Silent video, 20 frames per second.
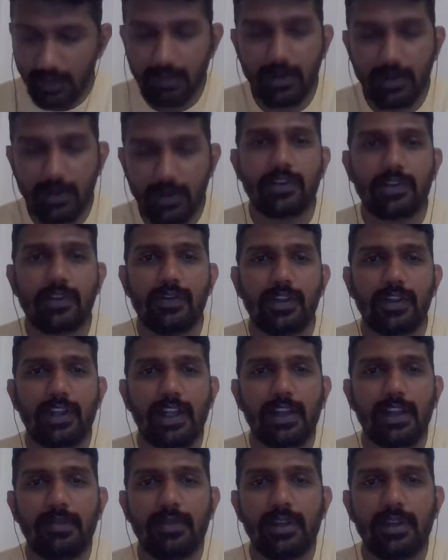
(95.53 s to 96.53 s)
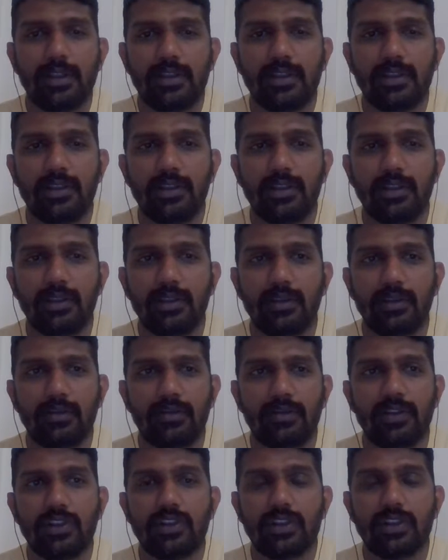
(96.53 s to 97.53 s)
the purpose of that elements,
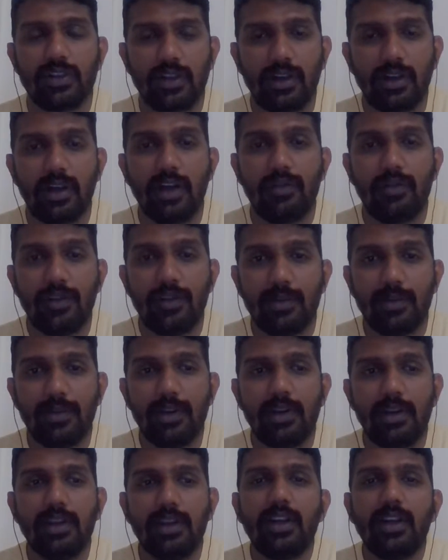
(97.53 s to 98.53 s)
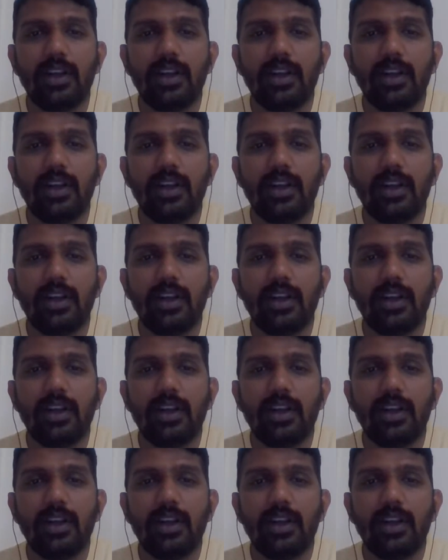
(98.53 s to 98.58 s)
which is available,